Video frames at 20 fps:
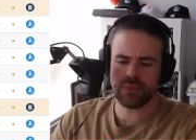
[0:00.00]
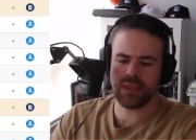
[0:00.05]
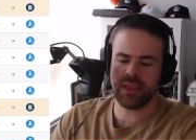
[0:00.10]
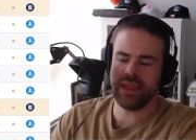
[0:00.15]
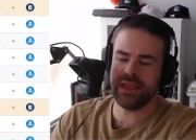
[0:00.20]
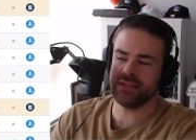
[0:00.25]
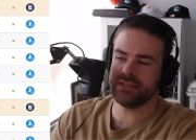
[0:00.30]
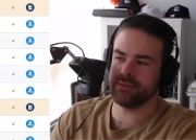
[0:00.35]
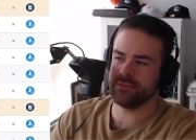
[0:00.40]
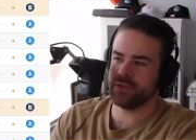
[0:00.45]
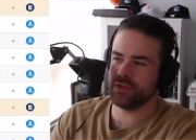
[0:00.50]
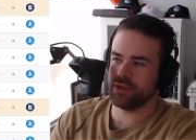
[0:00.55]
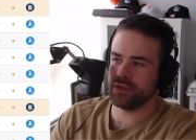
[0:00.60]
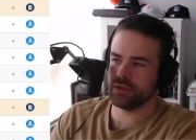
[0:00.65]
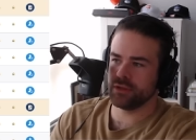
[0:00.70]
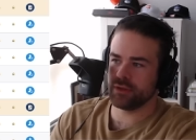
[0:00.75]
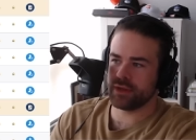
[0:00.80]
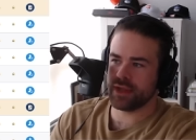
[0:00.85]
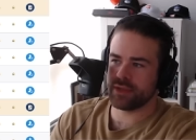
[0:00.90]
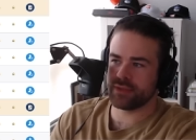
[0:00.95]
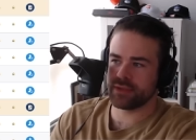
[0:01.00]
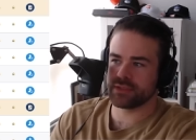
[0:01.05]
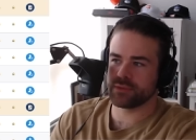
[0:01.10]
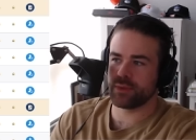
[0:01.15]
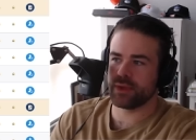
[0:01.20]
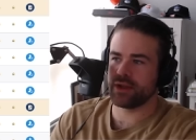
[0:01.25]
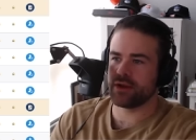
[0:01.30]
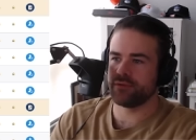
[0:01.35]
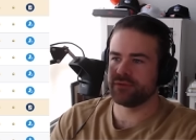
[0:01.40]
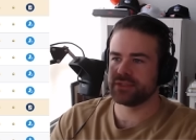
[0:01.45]
he's someone you could look at this
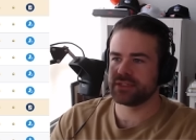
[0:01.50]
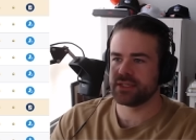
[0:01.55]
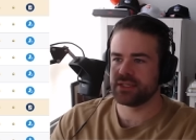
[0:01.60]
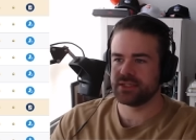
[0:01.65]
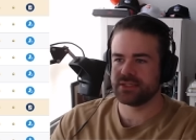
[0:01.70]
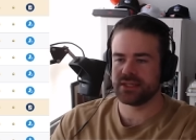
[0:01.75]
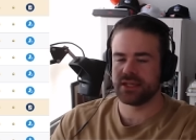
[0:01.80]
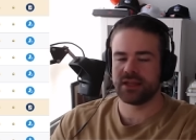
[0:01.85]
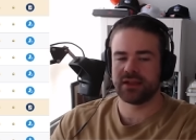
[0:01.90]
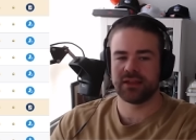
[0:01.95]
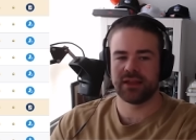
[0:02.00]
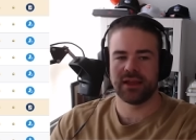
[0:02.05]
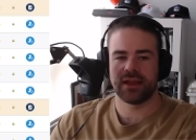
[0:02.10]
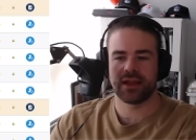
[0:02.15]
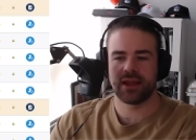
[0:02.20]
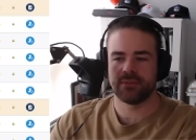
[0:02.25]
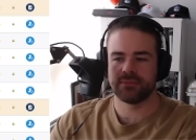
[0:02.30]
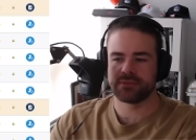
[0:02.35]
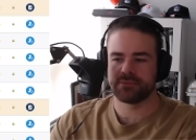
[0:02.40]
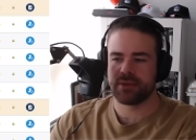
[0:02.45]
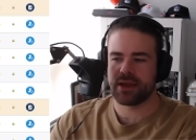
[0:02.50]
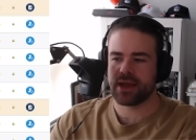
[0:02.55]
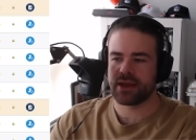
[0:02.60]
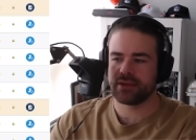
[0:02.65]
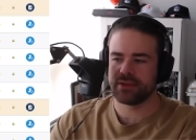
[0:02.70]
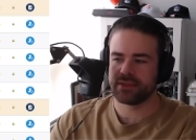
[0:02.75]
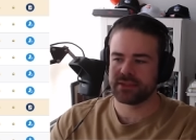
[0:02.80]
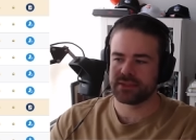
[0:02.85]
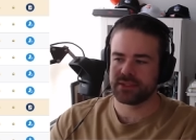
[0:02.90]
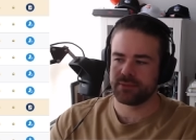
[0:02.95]
week. Obviously, Sinclair comes back,
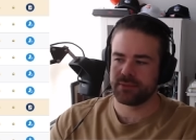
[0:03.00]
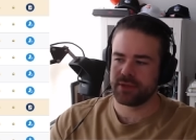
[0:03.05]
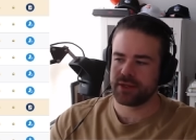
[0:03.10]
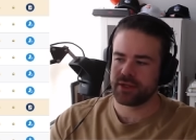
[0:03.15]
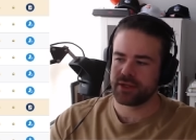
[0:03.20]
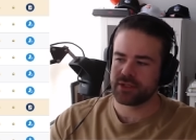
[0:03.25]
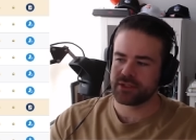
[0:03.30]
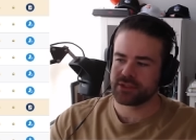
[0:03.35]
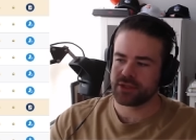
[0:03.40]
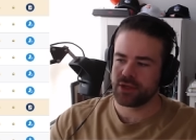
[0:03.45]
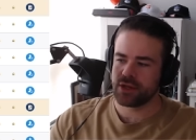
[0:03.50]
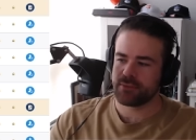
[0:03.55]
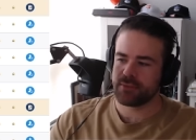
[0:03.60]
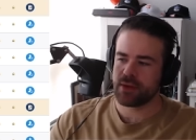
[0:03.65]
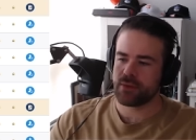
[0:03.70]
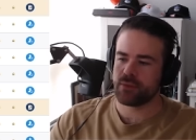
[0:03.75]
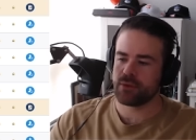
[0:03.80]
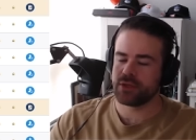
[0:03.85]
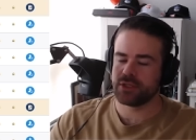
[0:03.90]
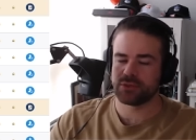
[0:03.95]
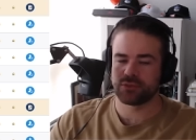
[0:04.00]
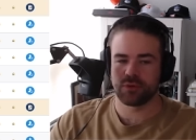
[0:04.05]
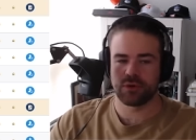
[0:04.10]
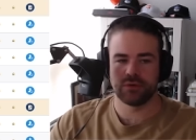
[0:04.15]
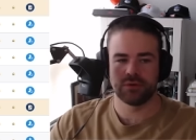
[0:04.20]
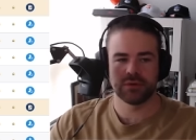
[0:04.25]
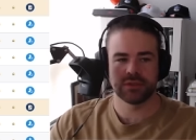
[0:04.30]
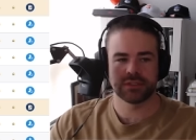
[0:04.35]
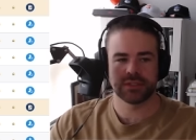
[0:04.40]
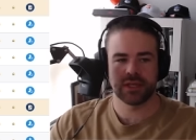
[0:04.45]
and there's a little bit of concern about what his
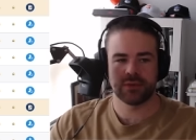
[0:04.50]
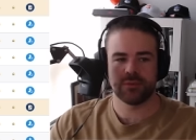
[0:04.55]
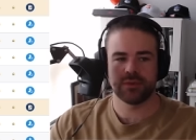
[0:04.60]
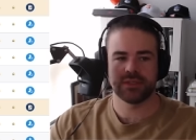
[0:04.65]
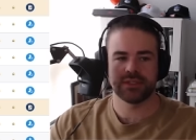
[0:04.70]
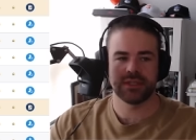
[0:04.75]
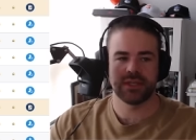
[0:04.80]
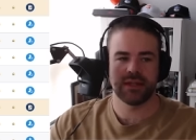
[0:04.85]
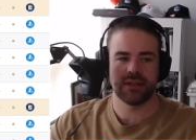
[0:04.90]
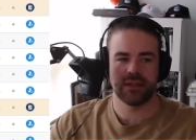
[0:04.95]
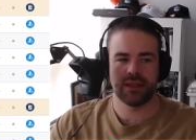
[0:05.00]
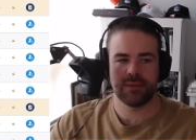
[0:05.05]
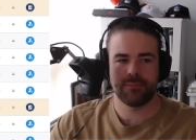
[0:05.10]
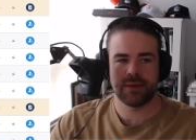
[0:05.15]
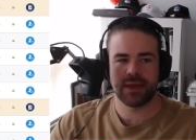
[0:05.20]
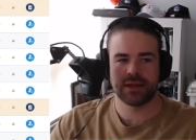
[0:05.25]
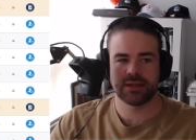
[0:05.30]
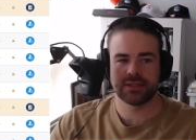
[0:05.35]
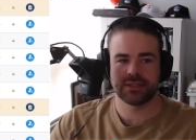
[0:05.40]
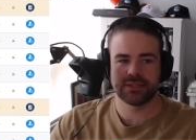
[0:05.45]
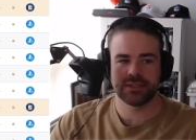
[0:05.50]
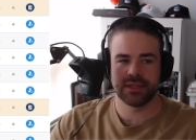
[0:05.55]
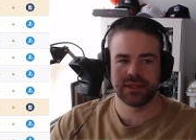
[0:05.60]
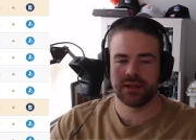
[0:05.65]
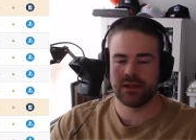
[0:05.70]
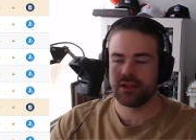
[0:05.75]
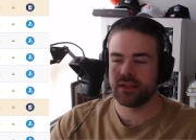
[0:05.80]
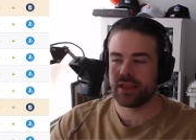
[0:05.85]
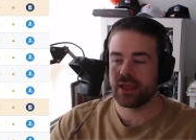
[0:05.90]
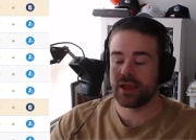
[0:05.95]
role looks like with Sinclair back. Does
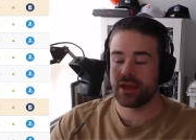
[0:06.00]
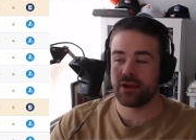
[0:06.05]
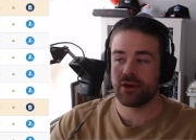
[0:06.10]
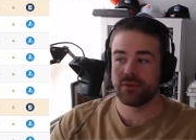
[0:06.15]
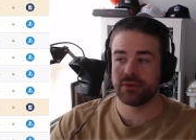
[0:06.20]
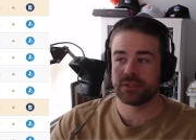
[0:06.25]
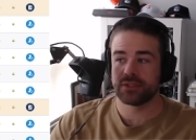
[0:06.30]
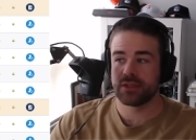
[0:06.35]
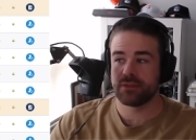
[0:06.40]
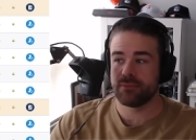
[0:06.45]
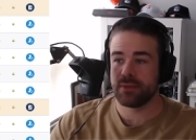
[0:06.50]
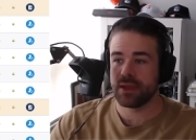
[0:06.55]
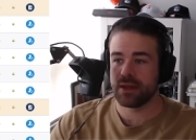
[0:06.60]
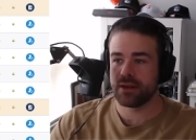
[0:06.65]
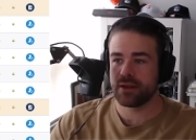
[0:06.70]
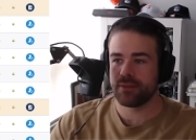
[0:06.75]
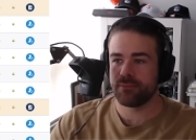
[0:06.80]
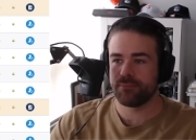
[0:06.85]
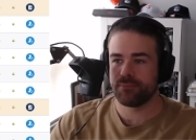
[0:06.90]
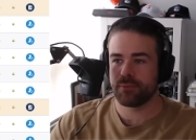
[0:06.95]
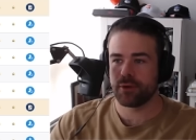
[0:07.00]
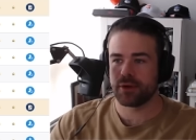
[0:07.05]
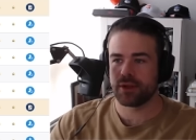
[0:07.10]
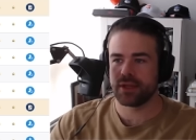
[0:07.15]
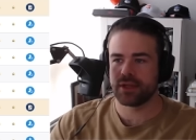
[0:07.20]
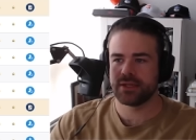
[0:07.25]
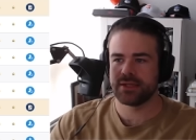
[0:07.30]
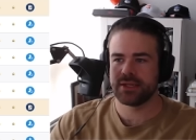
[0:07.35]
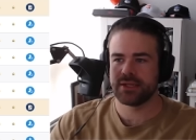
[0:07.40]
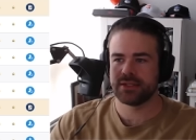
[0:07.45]
Sinclair go into the mid and Bonner
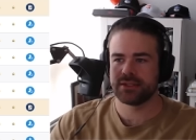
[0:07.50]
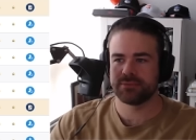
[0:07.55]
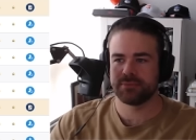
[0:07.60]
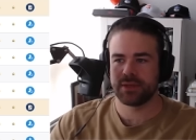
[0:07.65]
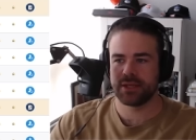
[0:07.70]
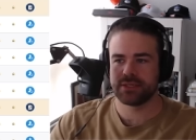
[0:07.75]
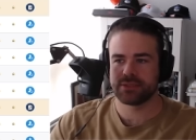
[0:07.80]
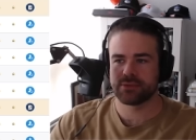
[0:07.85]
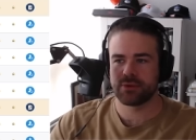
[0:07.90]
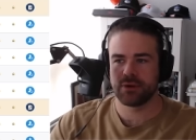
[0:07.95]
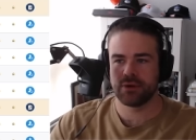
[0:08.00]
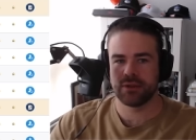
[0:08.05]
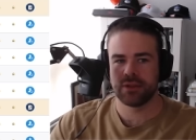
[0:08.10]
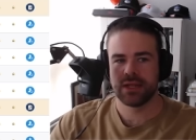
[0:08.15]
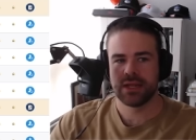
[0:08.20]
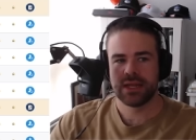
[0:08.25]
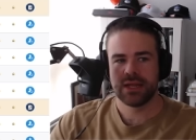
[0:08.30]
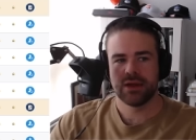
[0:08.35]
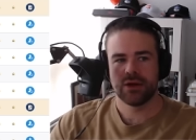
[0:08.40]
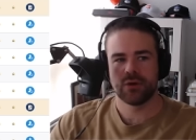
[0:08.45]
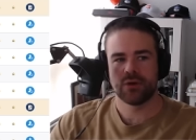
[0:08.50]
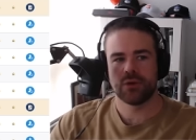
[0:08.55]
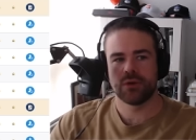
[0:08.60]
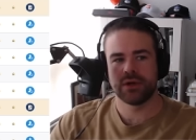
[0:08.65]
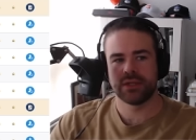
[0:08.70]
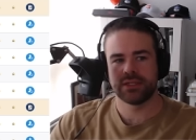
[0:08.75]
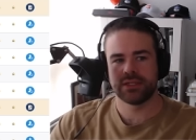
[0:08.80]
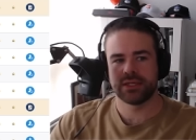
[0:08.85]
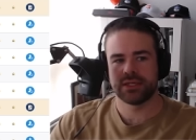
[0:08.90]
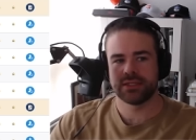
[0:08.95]
continues to play his role?
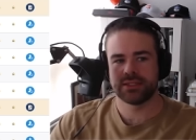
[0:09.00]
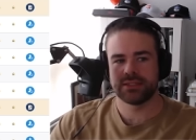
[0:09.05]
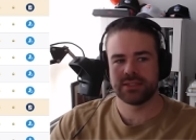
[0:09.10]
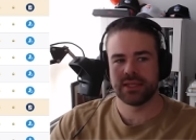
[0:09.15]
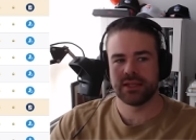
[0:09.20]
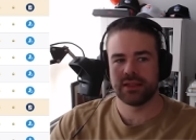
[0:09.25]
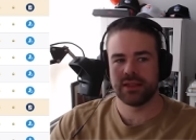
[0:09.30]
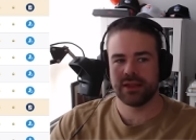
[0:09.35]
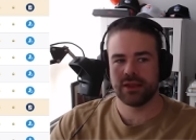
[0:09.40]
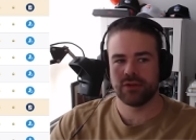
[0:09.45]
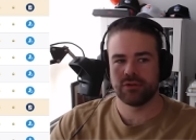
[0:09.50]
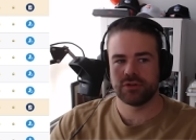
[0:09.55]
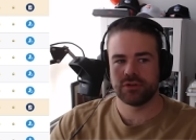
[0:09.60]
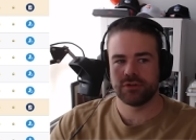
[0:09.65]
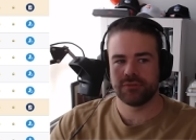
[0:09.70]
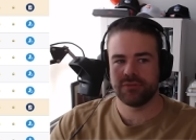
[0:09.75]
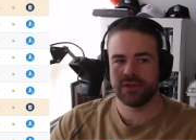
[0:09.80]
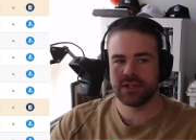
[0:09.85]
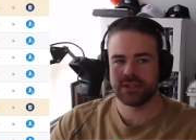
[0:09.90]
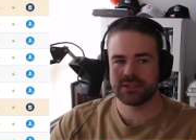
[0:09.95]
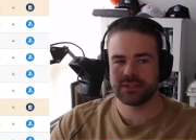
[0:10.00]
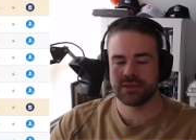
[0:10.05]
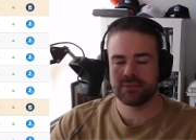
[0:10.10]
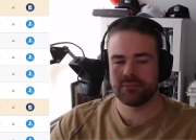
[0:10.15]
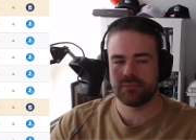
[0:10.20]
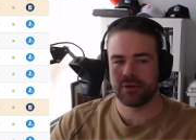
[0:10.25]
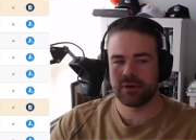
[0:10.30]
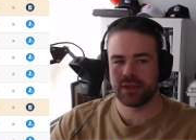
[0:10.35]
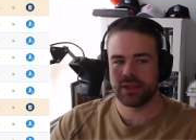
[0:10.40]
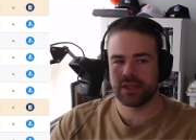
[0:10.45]
Or does Sinclair go in defense
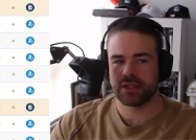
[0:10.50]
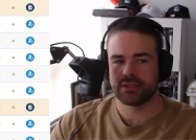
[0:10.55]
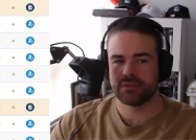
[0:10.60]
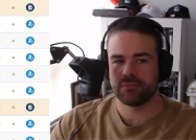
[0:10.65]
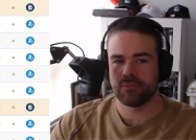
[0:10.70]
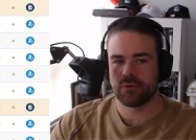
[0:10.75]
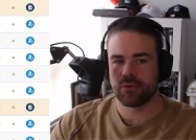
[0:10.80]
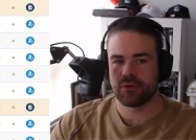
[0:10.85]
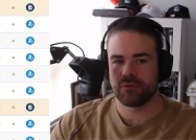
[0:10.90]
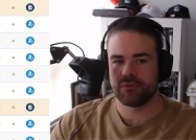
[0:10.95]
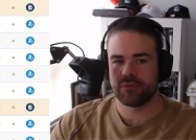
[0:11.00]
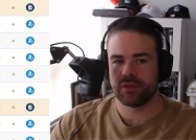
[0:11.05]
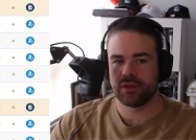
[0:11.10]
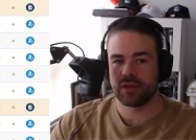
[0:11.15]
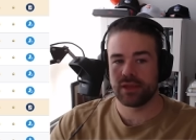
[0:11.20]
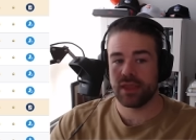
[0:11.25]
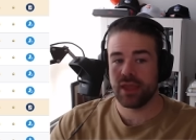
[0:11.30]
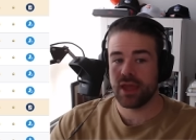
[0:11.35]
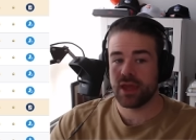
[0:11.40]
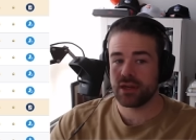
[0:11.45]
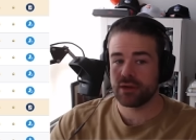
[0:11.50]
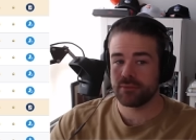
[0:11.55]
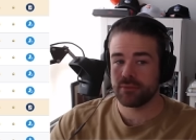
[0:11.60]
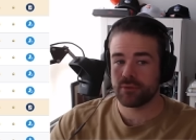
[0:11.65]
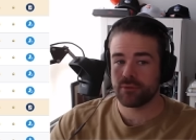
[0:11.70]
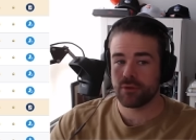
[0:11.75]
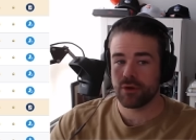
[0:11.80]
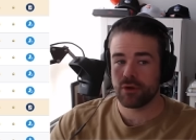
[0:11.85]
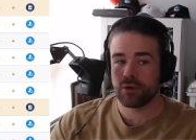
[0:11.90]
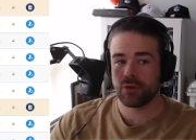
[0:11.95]
and Bonner gets more of an
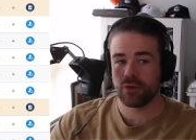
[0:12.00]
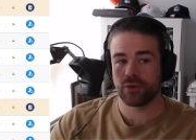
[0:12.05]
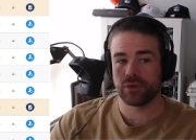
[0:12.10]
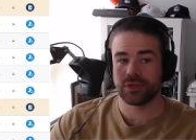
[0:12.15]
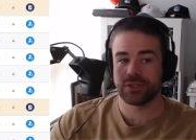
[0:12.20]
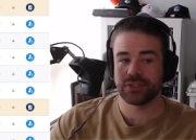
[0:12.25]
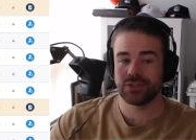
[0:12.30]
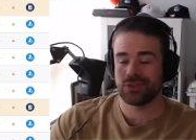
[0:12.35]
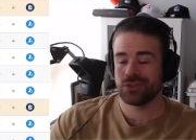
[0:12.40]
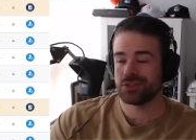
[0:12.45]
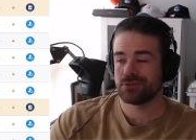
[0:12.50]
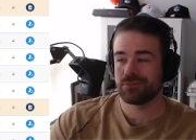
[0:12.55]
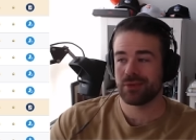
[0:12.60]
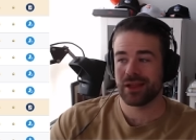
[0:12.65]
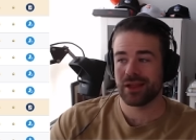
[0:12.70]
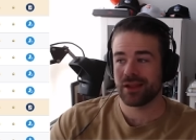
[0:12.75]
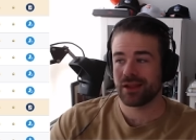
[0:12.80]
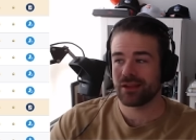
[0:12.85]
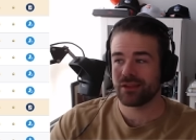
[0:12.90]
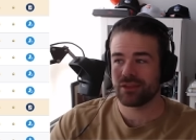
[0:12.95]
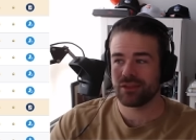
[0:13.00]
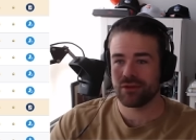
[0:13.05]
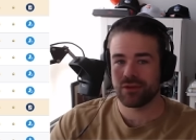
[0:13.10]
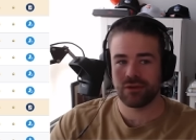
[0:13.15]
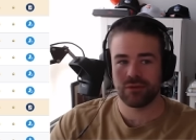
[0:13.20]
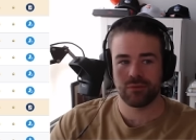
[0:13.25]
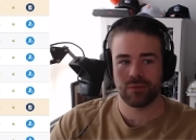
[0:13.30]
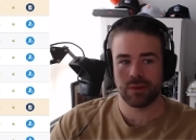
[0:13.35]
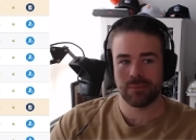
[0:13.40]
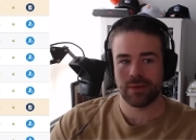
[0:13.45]
accountable role? Or does he just play like the
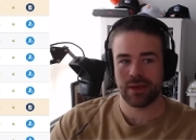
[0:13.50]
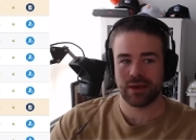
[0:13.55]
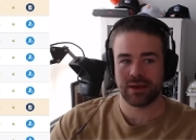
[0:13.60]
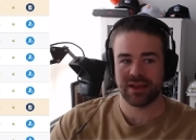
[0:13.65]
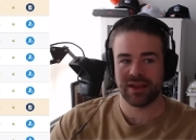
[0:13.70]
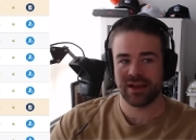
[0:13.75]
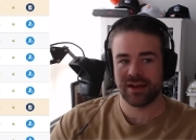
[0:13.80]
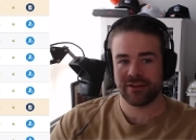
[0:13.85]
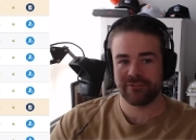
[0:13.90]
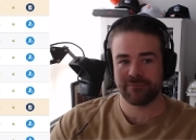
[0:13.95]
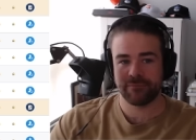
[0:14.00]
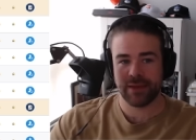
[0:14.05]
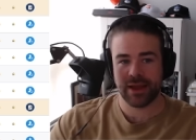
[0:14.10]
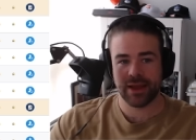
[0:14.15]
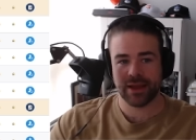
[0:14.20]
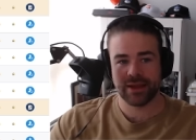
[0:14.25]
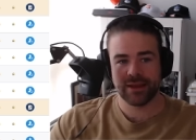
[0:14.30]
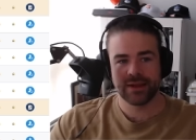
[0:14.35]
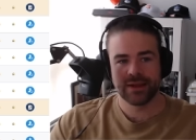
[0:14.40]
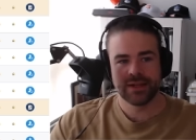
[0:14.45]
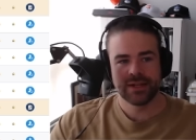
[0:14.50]
third rebounding half back?